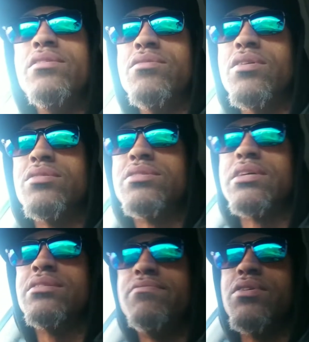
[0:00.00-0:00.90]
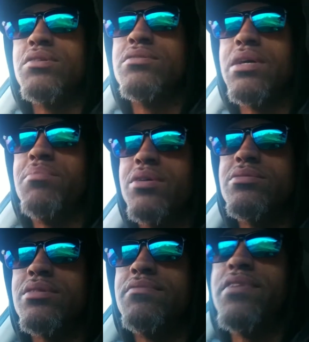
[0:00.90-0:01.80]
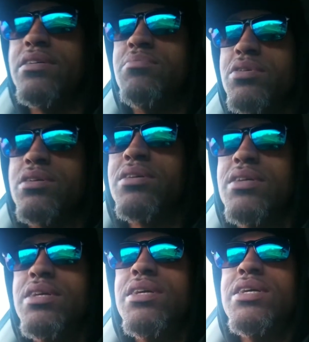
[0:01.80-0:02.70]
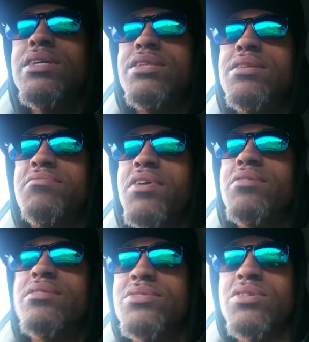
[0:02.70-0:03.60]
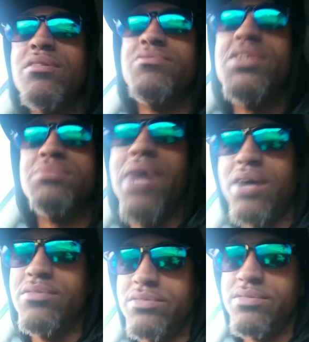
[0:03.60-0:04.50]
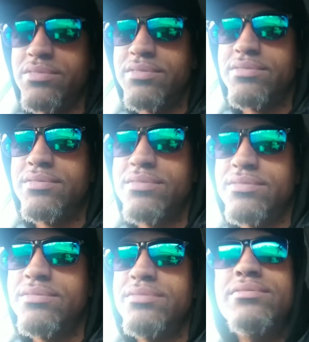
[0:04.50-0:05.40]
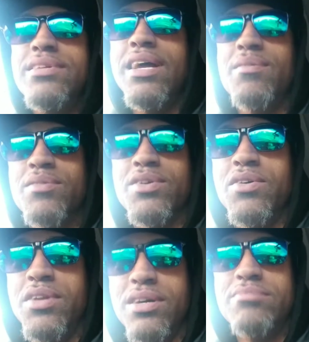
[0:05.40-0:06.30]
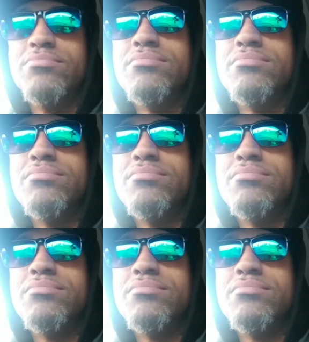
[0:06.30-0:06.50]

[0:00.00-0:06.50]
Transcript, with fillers: you notice like the photos I post on Facebook, the photos are of this mountain that we're going up.